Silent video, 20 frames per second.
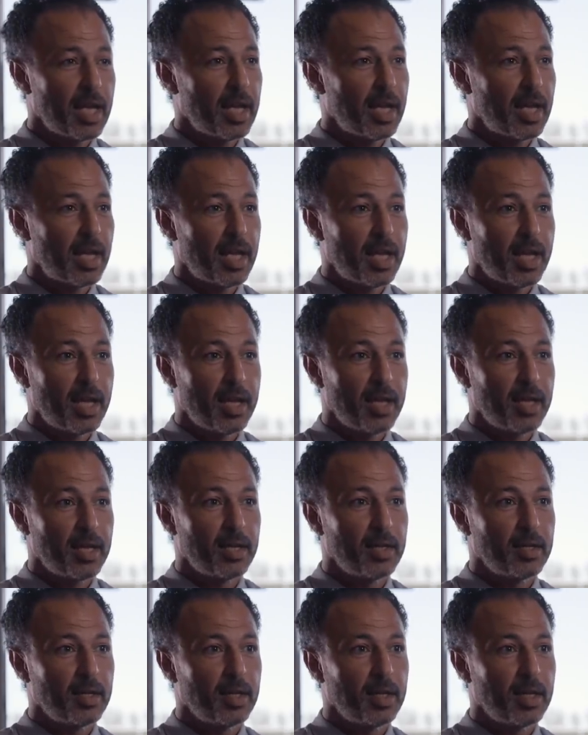
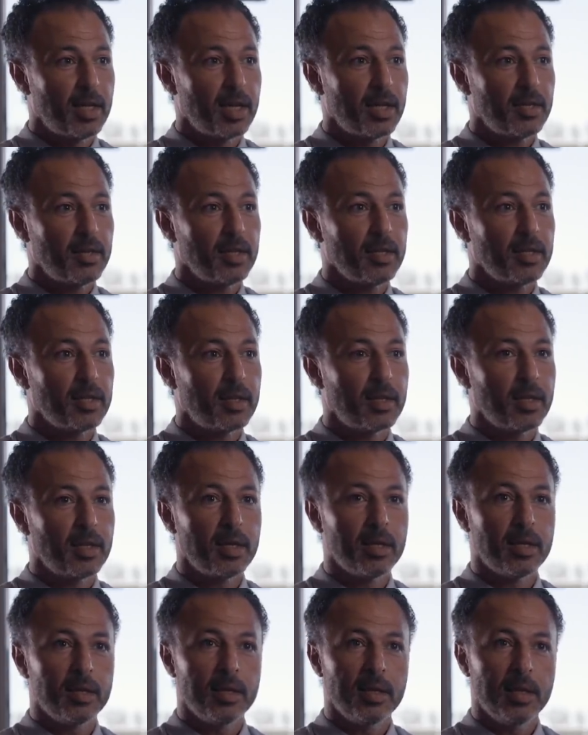And I think
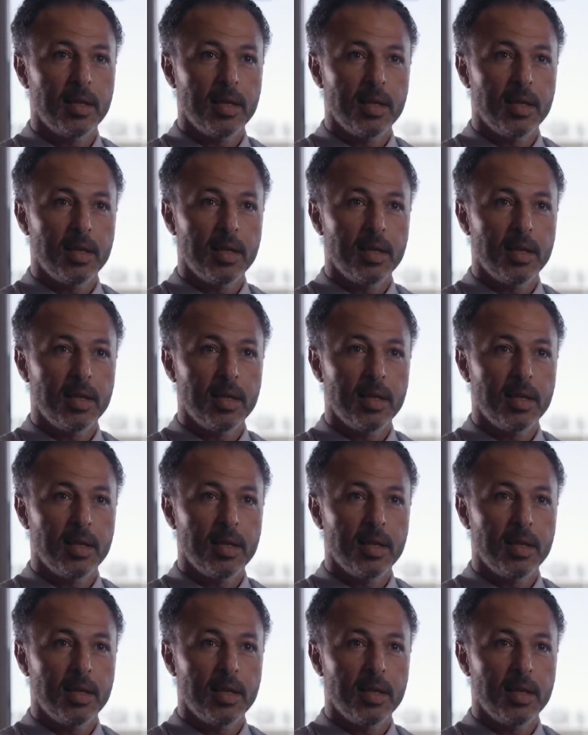the